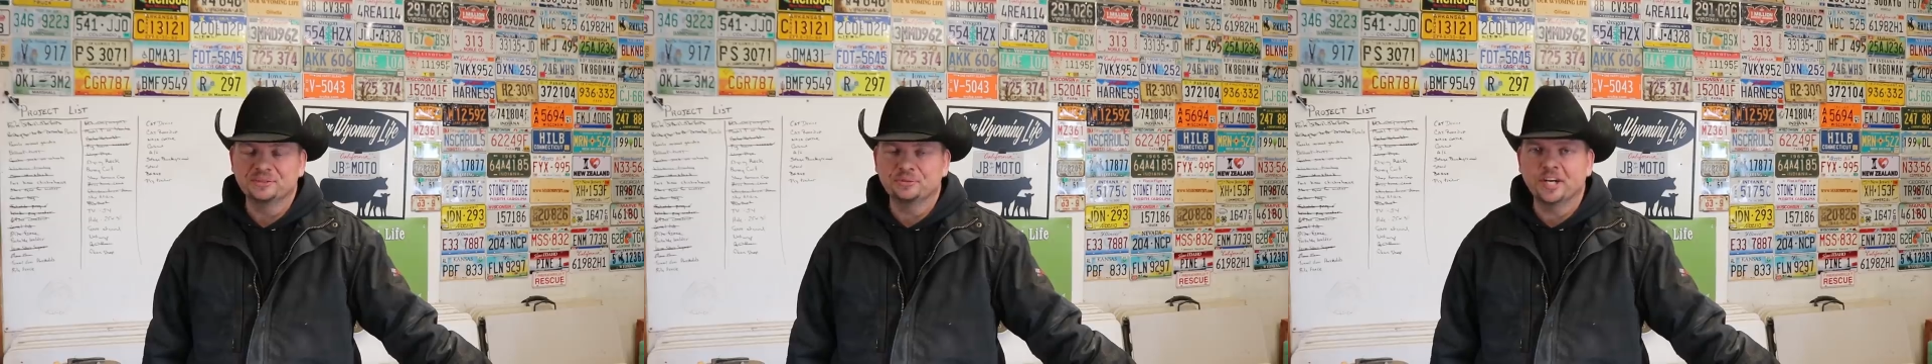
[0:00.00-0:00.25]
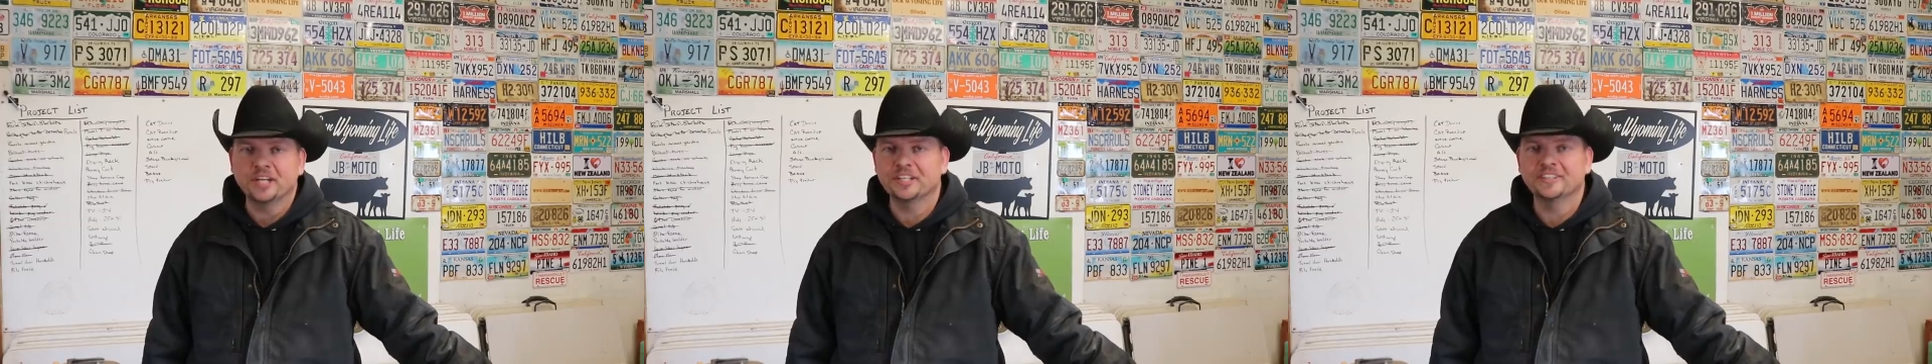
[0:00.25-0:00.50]

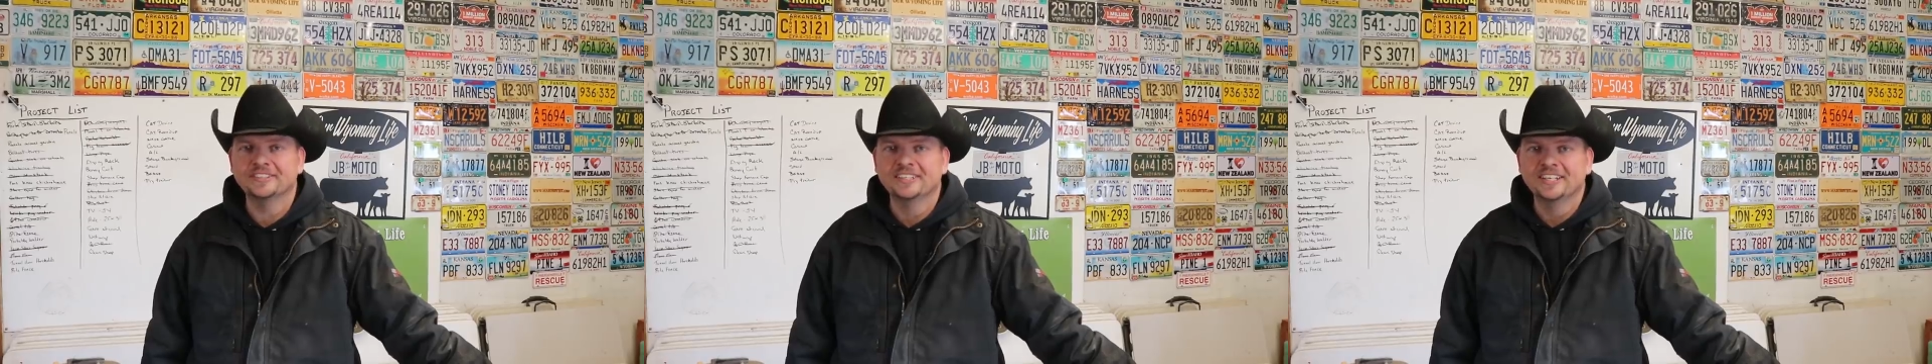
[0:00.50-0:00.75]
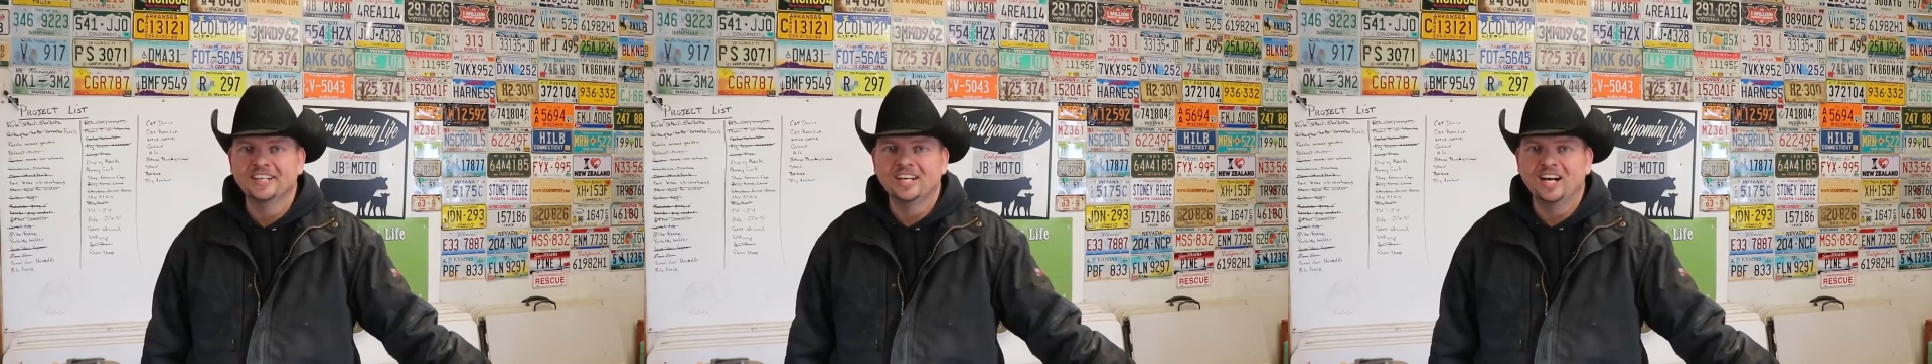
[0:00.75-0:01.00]
right here
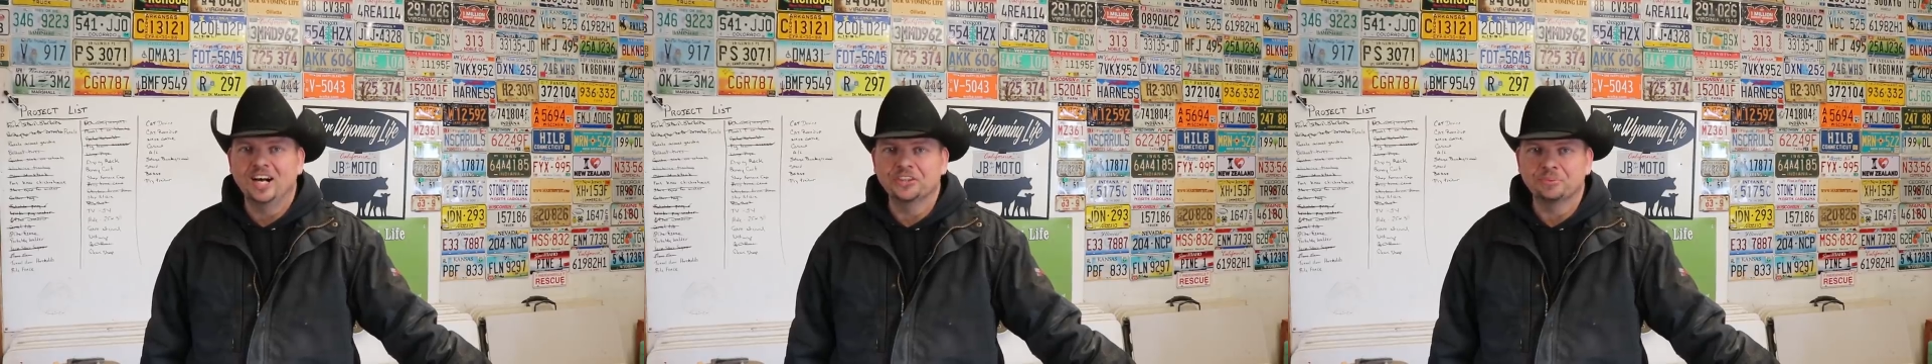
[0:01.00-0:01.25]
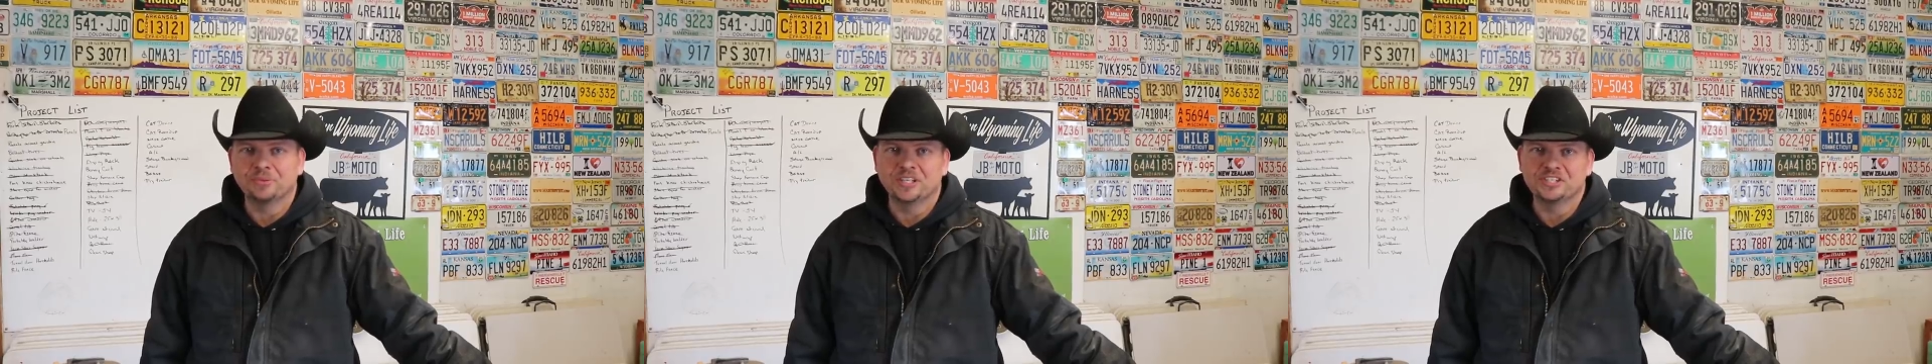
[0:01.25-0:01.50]
on
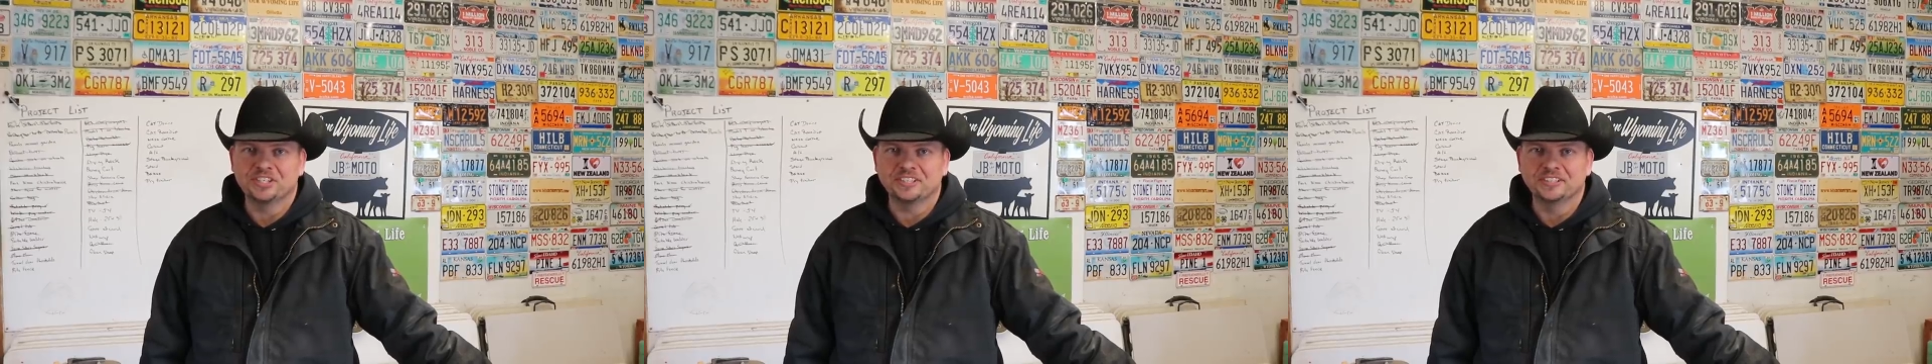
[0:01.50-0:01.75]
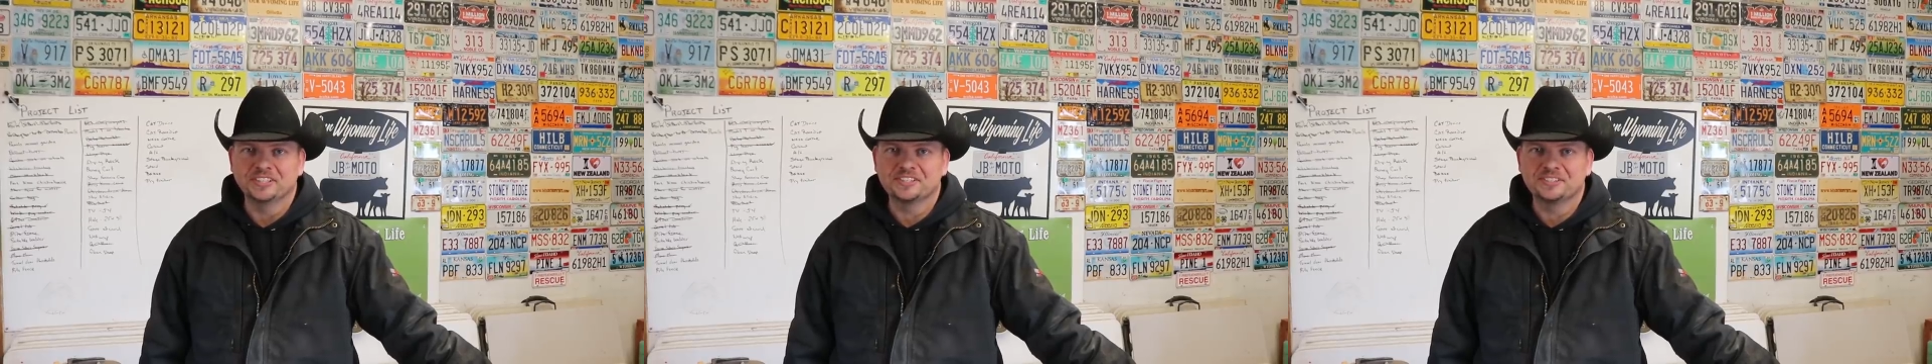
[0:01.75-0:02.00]
the
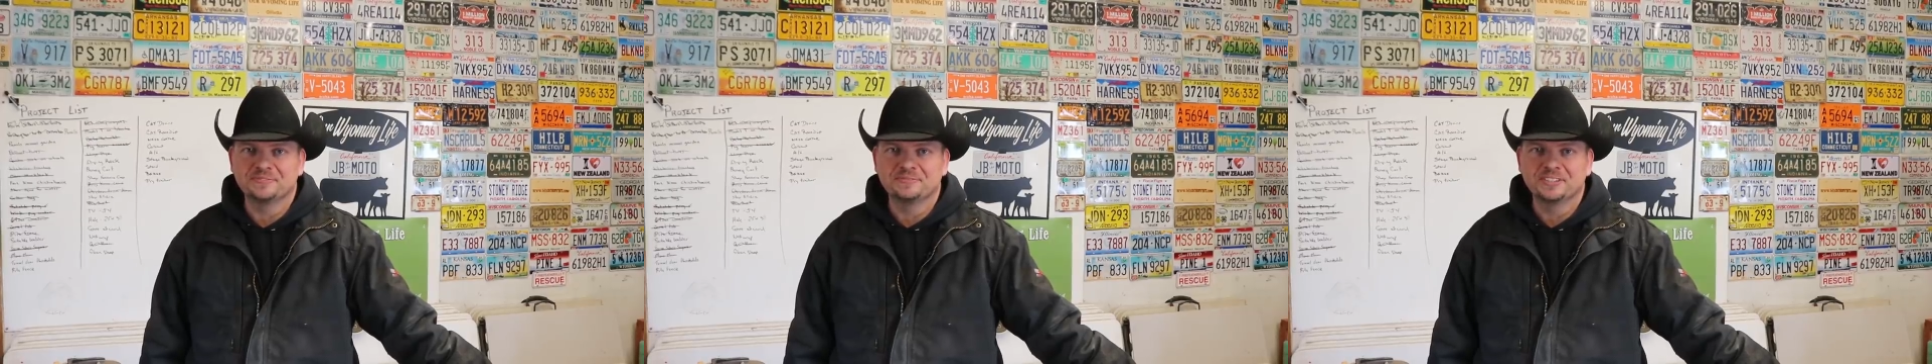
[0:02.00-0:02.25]
project list.